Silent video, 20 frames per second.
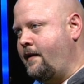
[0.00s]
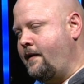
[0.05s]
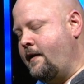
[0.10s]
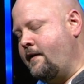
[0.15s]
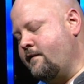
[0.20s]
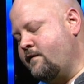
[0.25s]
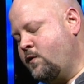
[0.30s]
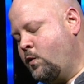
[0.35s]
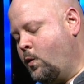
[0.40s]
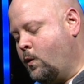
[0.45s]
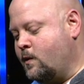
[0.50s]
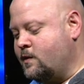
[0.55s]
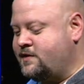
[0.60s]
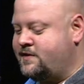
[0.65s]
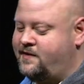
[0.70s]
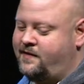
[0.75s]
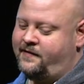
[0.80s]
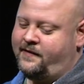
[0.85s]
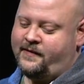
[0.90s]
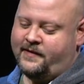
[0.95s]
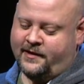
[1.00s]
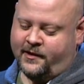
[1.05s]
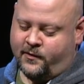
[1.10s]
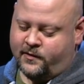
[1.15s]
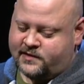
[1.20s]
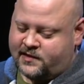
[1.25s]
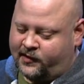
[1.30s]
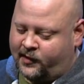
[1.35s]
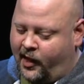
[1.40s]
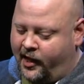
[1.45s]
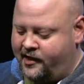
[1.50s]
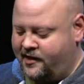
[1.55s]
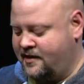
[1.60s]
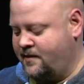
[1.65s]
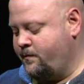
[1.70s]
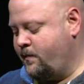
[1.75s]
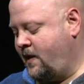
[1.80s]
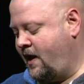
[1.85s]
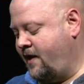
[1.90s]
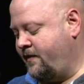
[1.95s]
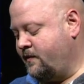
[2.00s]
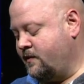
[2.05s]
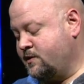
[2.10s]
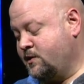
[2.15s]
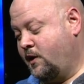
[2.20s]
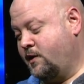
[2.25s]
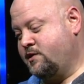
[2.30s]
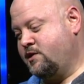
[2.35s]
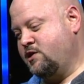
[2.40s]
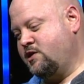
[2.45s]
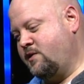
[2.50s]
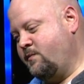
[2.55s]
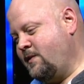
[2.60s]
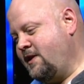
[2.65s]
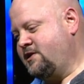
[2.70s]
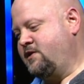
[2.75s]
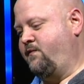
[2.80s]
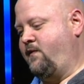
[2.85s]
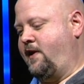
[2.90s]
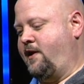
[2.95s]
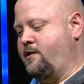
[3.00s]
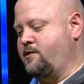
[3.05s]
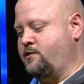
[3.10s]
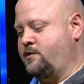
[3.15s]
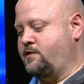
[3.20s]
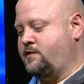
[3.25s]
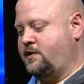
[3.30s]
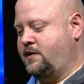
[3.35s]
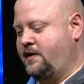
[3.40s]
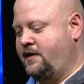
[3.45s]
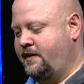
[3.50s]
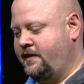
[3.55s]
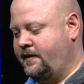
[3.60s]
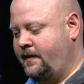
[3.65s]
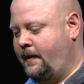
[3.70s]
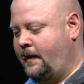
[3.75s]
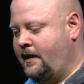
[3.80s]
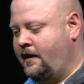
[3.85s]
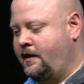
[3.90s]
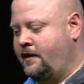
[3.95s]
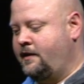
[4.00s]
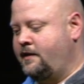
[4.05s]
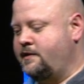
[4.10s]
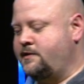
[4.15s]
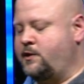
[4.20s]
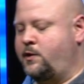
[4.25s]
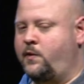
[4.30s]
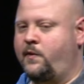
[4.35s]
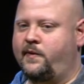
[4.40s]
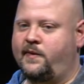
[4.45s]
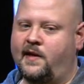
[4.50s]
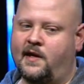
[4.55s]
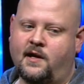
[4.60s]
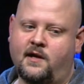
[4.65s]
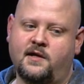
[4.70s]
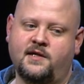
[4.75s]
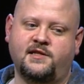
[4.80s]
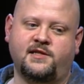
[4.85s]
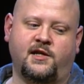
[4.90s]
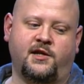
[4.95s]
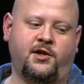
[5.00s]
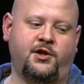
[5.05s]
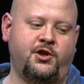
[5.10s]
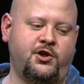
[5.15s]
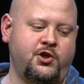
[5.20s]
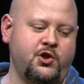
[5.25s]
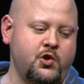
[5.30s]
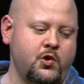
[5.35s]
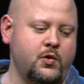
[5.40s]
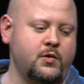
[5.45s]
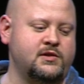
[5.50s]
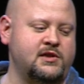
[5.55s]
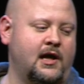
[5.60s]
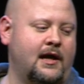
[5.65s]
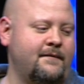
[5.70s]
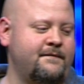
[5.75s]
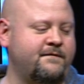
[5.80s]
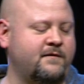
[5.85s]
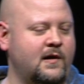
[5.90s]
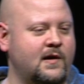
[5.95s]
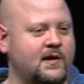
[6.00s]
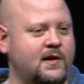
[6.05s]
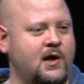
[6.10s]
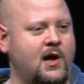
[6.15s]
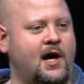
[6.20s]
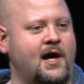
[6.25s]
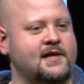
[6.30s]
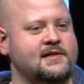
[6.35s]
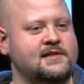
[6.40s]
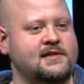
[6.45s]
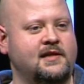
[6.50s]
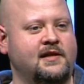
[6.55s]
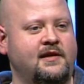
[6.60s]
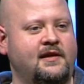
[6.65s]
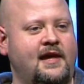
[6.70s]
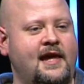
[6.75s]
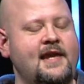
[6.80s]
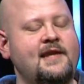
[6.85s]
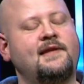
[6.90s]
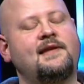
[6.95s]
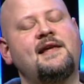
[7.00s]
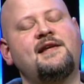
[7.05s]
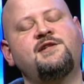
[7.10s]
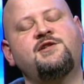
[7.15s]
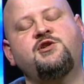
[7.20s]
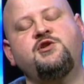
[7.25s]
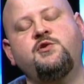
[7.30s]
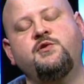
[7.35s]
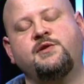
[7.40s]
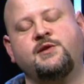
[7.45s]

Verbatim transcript: of course, the, you know, there's a lot of debate. There's also some disadvantages. So there is a huge upfront cost. Unless you